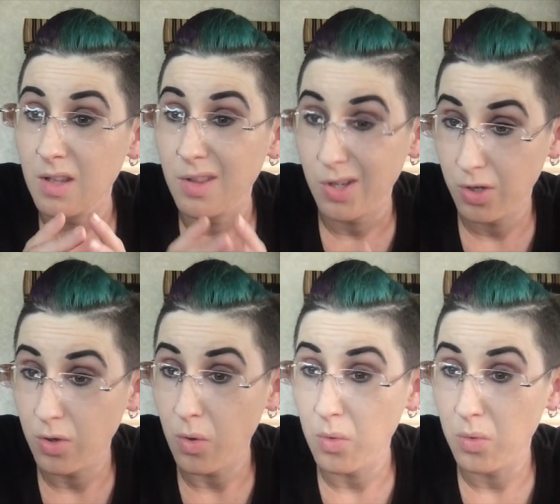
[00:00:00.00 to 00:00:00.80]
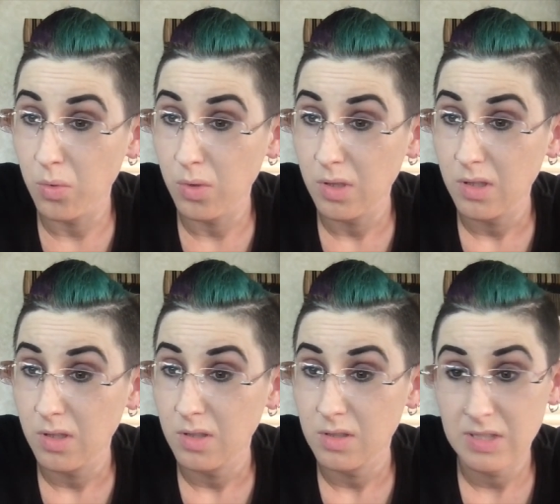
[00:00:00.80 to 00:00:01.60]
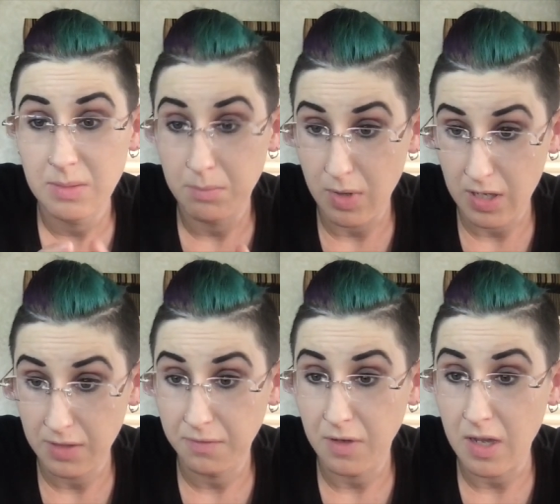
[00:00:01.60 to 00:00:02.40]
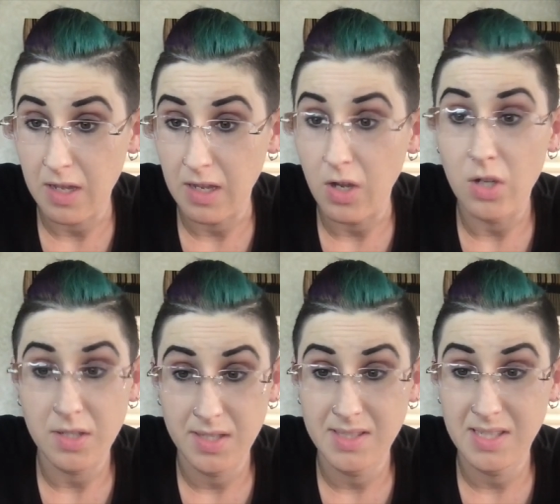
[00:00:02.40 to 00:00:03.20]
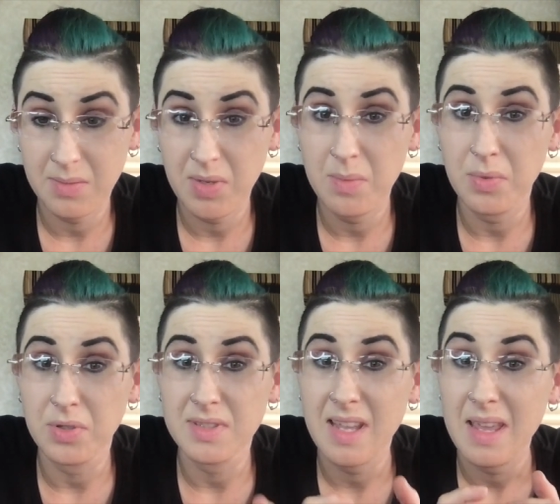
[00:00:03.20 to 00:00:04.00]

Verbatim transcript: The goal to modify autistic people's